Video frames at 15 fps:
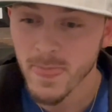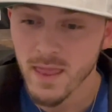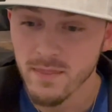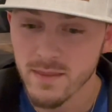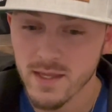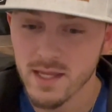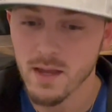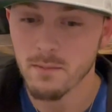
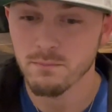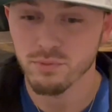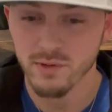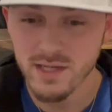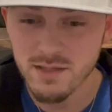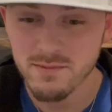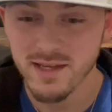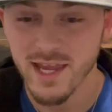the
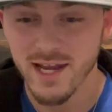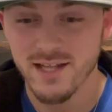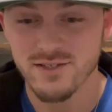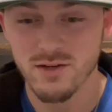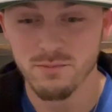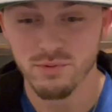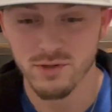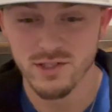breeding mechanics
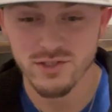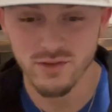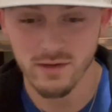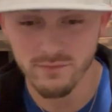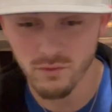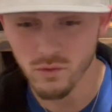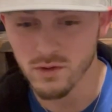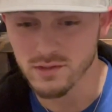are pretty
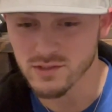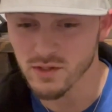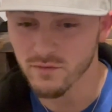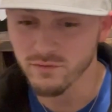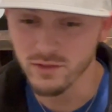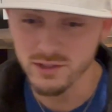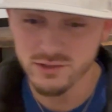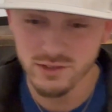straightforward. So
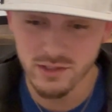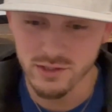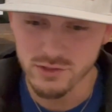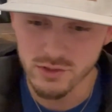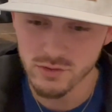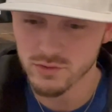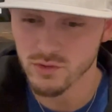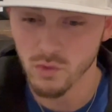first you're going to
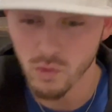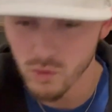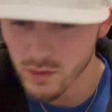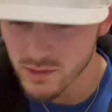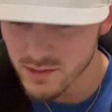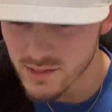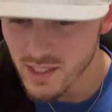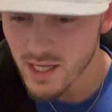choose the
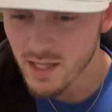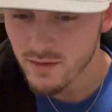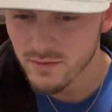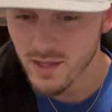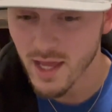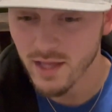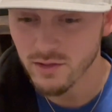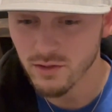horse
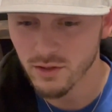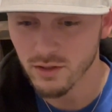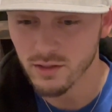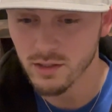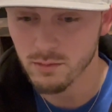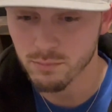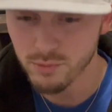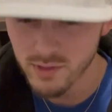that you're
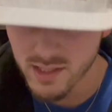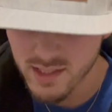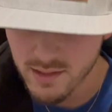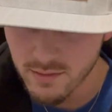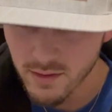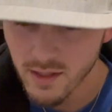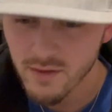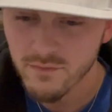going to
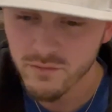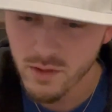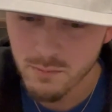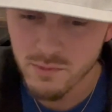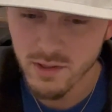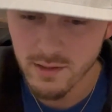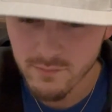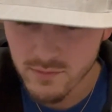breed from
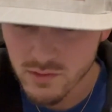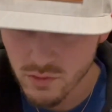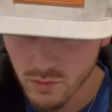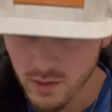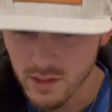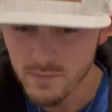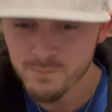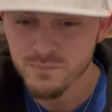your
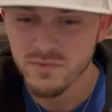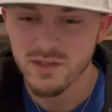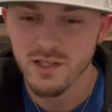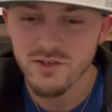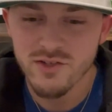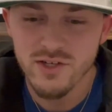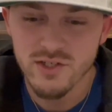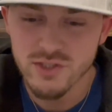inventory.
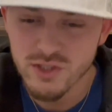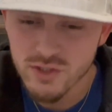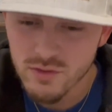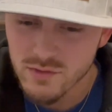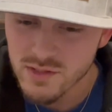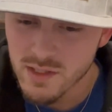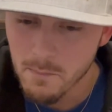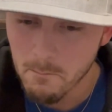Then you're going to
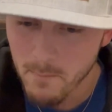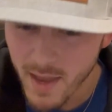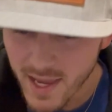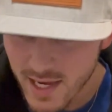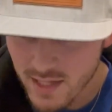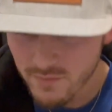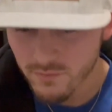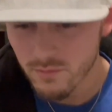choose the
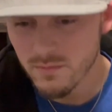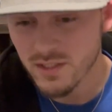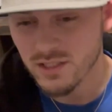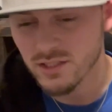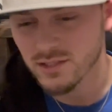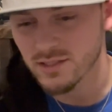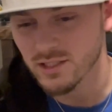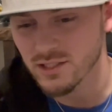mate from the
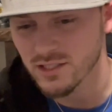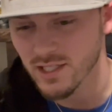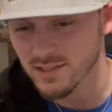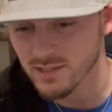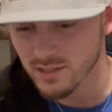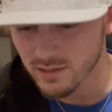suggested